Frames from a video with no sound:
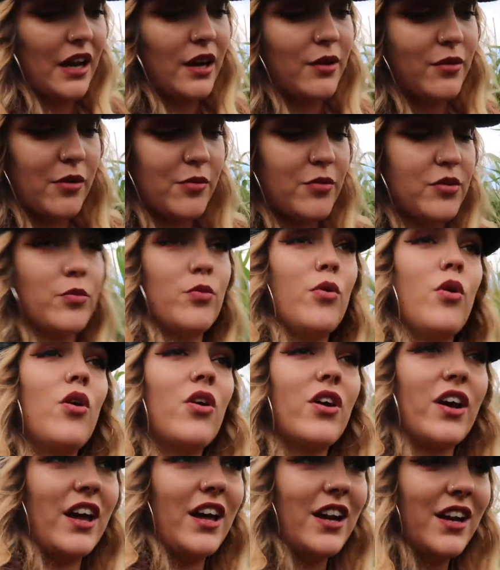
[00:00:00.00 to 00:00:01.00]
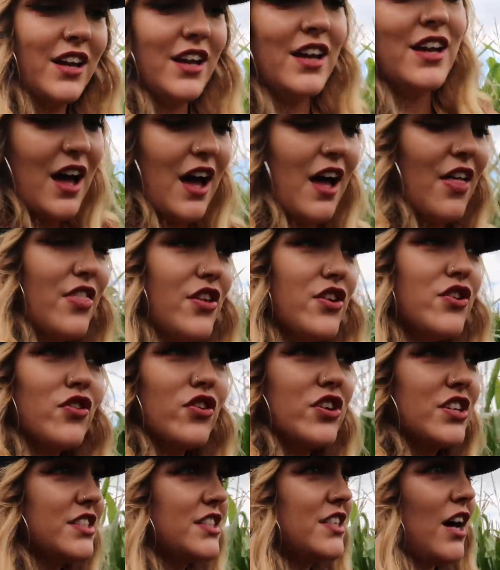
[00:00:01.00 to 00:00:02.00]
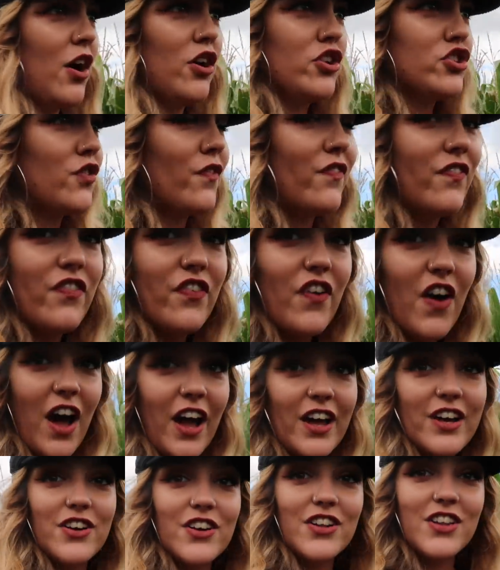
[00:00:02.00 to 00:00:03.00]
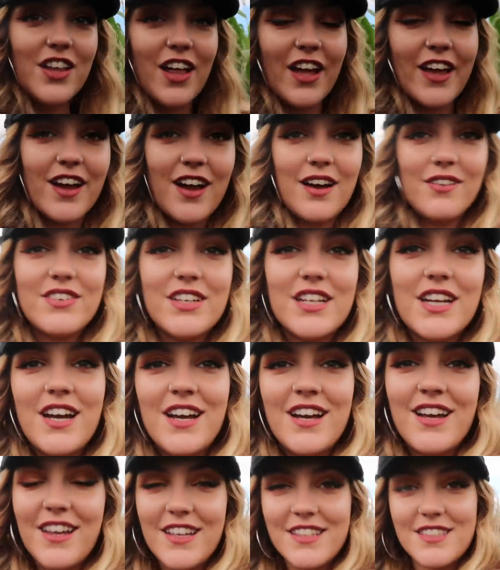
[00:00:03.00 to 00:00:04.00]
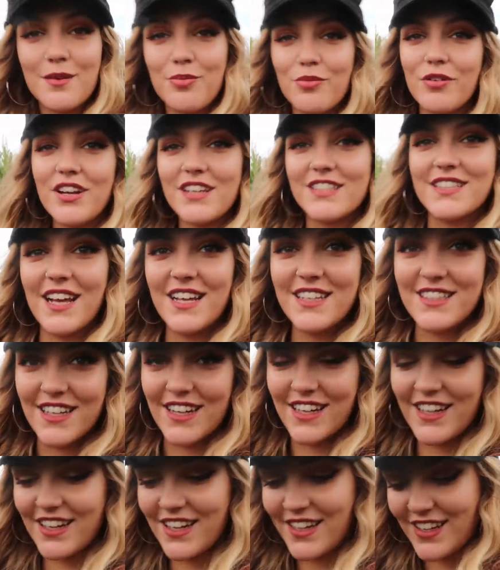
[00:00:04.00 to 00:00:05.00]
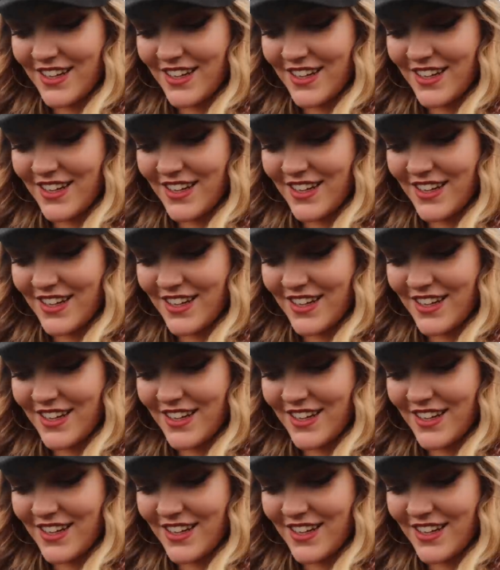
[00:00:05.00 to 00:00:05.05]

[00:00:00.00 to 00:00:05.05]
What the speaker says: Anyway, we're walking, and the noise sounds vile. Like, I mean, it's a pretty setting.